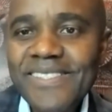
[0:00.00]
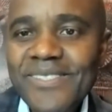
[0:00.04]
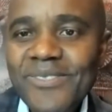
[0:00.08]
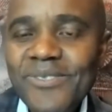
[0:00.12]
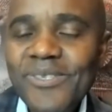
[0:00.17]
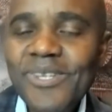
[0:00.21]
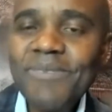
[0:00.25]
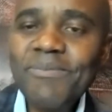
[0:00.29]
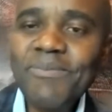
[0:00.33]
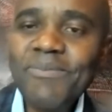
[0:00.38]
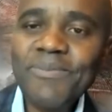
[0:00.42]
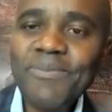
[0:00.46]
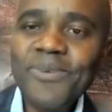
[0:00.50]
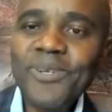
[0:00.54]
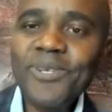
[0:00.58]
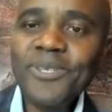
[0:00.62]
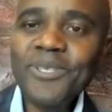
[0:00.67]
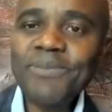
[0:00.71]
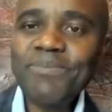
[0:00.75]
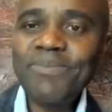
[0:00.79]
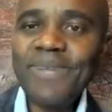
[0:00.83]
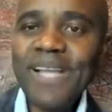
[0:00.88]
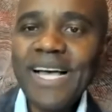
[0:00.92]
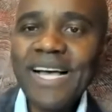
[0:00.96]
Well,
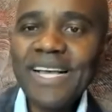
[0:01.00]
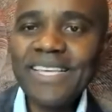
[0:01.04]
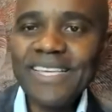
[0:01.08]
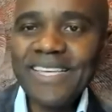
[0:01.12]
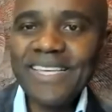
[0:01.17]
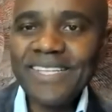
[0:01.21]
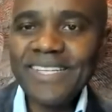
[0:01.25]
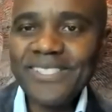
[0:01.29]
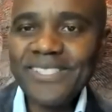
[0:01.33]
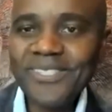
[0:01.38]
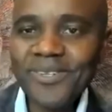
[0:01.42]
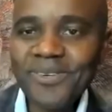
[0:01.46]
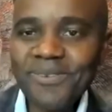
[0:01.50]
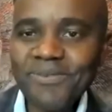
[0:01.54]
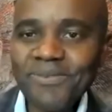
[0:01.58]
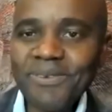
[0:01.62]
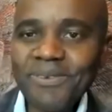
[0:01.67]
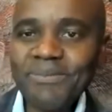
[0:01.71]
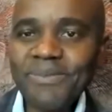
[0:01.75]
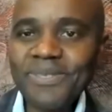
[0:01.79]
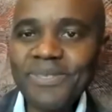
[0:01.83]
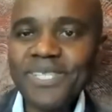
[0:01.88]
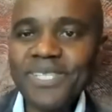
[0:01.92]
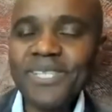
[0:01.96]
most Black kids are
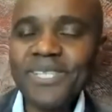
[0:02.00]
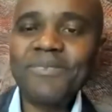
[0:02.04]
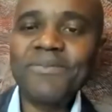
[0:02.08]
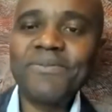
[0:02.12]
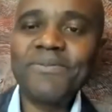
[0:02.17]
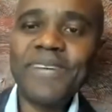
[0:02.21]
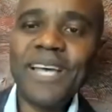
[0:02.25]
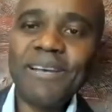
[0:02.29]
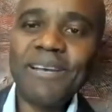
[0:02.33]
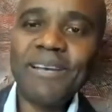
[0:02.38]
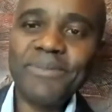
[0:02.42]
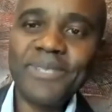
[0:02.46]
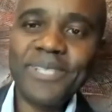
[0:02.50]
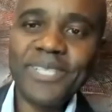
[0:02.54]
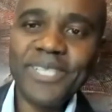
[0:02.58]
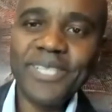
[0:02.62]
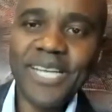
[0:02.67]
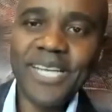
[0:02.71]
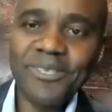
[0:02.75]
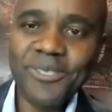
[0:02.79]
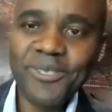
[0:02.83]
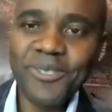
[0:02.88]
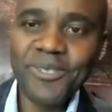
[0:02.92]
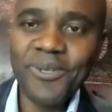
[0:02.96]
from single family
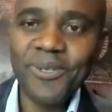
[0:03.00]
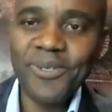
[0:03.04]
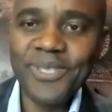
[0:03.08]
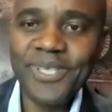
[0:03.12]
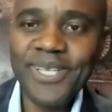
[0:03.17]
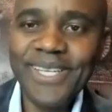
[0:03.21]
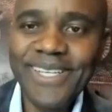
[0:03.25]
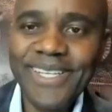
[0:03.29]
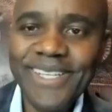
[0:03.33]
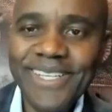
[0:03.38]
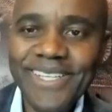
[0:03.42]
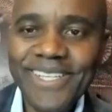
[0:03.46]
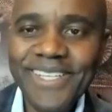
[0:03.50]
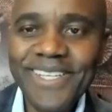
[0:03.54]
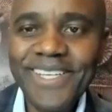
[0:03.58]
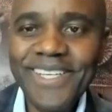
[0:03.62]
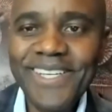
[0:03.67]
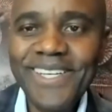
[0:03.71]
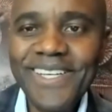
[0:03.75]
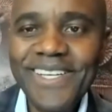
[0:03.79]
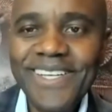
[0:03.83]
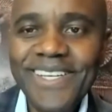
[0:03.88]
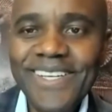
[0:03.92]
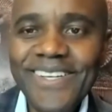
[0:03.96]
households,
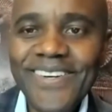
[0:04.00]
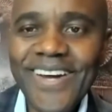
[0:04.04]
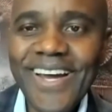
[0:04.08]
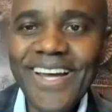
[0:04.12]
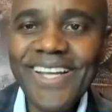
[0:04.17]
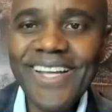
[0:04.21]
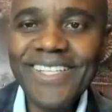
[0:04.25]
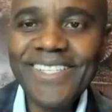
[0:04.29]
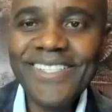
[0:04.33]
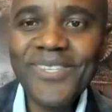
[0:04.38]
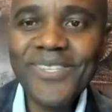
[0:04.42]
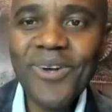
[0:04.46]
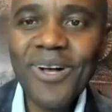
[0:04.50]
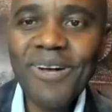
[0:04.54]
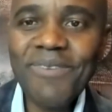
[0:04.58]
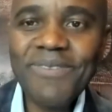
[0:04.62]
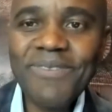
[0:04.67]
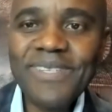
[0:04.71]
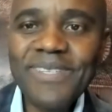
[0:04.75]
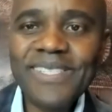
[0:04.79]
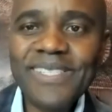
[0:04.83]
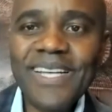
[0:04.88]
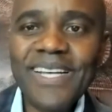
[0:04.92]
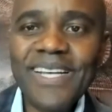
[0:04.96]
right? So all of
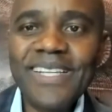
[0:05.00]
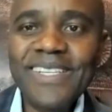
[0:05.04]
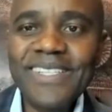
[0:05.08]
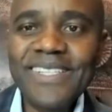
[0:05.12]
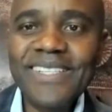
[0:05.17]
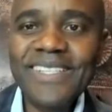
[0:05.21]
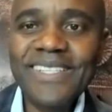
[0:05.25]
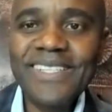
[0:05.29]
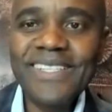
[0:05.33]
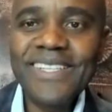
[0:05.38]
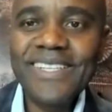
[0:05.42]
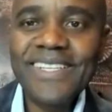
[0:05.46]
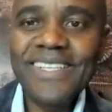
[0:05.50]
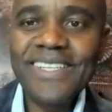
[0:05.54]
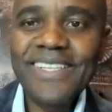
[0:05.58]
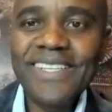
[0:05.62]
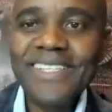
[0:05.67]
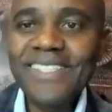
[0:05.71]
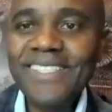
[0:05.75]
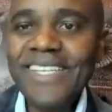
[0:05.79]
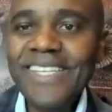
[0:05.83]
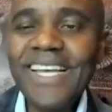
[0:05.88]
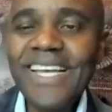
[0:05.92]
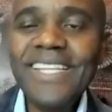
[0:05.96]
a sudden,
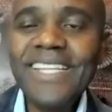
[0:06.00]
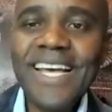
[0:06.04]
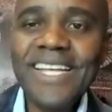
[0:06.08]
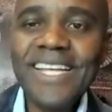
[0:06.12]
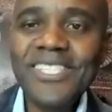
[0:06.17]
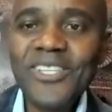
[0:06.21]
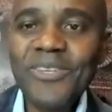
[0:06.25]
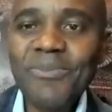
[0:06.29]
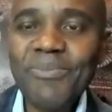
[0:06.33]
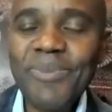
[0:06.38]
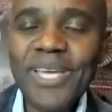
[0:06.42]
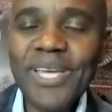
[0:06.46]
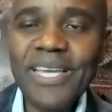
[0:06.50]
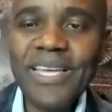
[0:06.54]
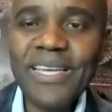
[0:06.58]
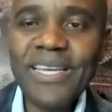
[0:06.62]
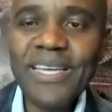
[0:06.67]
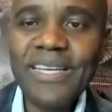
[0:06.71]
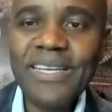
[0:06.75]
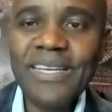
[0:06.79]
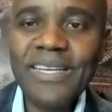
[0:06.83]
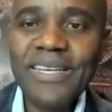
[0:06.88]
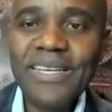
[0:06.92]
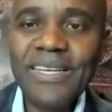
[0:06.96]
saying that to
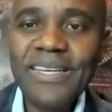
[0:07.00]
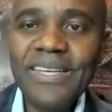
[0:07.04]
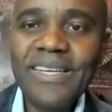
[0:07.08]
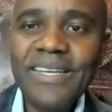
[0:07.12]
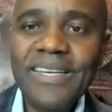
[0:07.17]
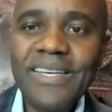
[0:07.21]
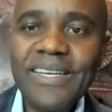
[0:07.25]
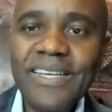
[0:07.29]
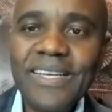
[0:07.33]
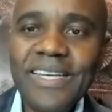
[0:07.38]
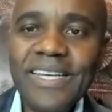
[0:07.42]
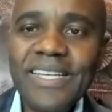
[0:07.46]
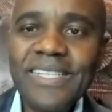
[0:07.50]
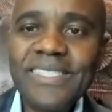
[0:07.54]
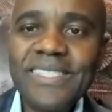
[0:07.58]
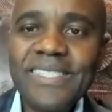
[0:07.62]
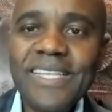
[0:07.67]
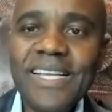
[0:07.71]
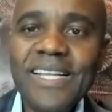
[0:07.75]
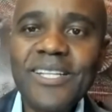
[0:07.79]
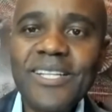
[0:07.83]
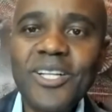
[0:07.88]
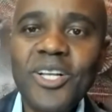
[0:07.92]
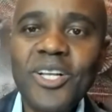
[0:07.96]
me, it's
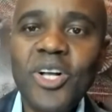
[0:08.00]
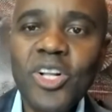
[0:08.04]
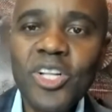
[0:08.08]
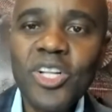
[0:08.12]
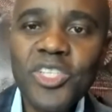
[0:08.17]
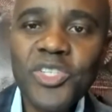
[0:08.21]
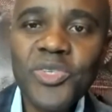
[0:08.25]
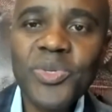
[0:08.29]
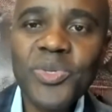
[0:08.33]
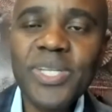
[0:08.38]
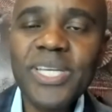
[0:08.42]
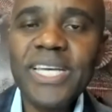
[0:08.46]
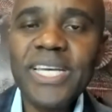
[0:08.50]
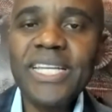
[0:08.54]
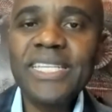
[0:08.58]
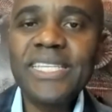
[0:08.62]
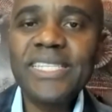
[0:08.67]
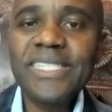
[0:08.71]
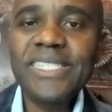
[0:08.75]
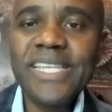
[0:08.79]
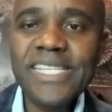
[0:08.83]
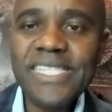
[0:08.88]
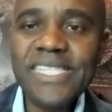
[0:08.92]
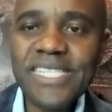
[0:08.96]
a culturally
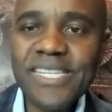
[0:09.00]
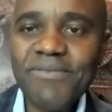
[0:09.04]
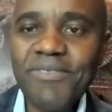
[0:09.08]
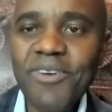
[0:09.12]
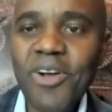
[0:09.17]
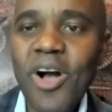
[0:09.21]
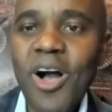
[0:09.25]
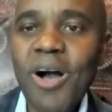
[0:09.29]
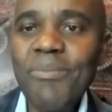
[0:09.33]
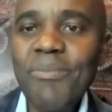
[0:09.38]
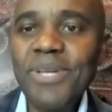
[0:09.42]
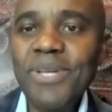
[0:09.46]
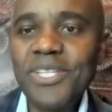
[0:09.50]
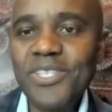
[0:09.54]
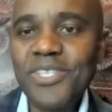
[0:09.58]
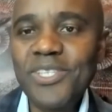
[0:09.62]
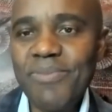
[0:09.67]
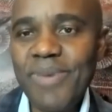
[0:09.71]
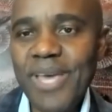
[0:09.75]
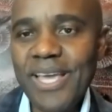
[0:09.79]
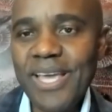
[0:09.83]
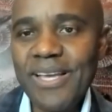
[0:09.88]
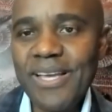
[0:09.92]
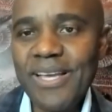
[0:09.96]
insensitive comment to
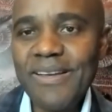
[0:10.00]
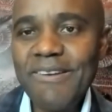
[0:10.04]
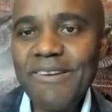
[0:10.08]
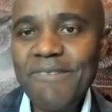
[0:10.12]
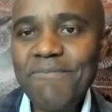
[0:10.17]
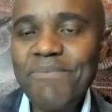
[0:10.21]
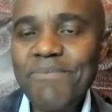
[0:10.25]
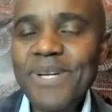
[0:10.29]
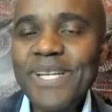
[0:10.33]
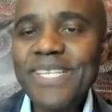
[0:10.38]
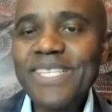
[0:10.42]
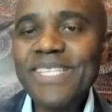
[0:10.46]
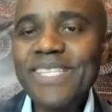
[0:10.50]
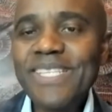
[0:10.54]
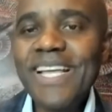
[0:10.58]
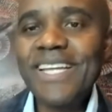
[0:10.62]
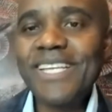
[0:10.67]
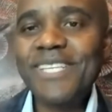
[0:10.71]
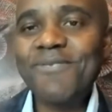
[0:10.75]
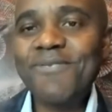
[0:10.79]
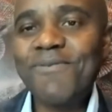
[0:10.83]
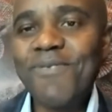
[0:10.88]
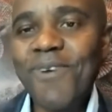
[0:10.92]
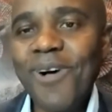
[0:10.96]
make, but it's not
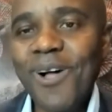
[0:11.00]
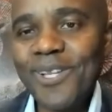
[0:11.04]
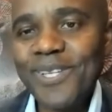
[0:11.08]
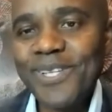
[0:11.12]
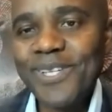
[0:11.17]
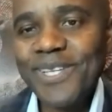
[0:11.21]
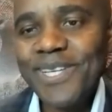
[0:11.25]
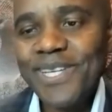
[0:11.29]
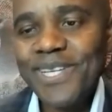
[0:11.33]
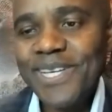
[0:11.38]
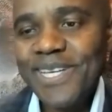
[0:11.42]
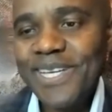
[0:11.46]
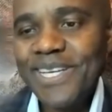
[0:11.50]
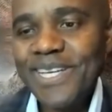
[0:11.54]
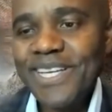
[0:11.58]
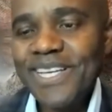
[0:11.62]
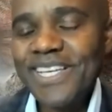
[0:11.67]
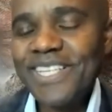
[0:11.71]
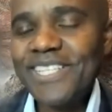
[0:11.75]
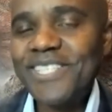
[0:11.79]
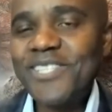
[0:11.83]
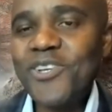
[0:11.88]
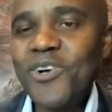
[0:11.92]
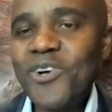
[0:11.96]
his fault,
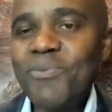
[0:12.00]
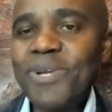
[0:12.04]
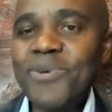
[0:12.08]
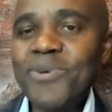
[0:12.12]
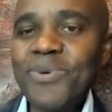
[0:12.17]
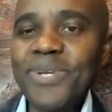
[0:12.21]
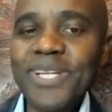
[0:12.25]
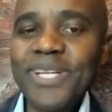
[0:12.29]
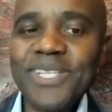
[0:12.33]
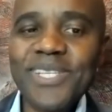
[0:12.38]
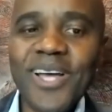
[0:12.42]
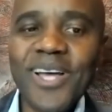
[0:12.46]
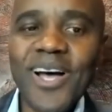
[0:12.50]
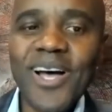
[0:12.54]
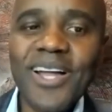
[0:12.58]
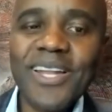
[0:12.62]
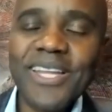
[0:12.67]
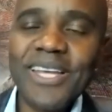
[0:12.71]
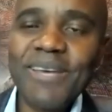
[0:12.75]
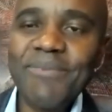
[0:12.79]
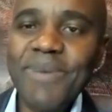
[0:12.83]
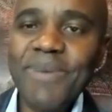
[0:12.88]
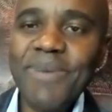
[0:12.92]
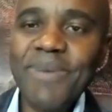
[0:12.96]
because nobody really taught
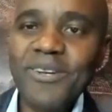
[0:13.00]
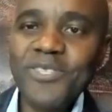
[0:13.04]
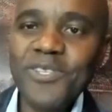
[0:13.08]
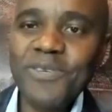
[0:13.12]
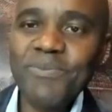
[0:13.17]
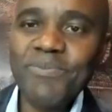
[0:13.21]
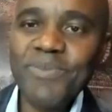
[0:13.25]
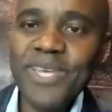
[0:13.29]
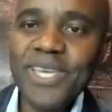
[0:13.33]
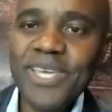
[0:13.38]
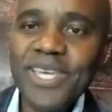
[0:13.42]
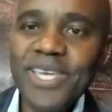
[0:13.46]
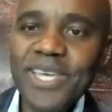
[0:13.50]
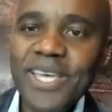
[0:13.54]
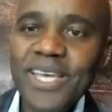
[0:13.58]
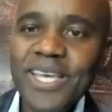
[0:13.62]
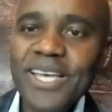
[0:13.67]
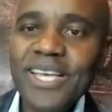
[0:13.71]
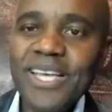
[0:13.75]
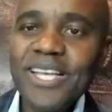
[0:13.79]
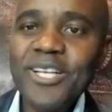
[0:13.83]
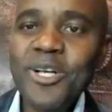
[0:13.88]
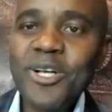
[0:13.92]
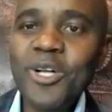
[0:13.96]
him how to be
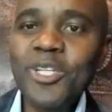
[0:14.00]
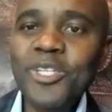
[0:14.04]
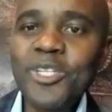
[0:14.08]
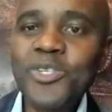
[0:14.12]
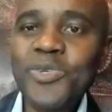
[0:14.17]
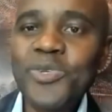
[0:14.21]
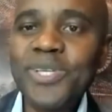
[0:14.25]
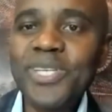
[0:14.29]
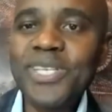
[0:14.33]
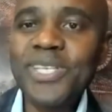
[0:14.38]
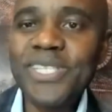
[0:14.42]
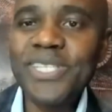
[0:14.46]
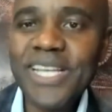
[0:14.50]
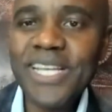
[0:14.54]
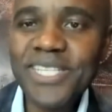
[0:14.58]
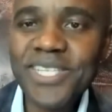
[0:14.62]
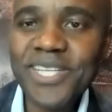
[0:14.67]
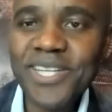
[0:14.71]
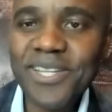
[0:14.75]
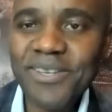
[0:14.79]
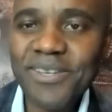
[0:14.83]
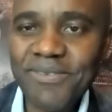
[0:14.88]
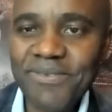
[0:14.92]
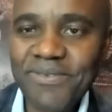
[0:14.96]
culturally
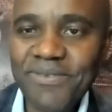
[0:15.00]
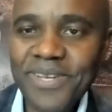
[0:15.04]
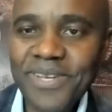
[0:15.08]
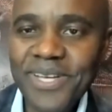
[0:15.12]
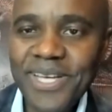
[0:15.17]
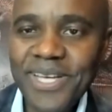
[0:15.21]
sensitive.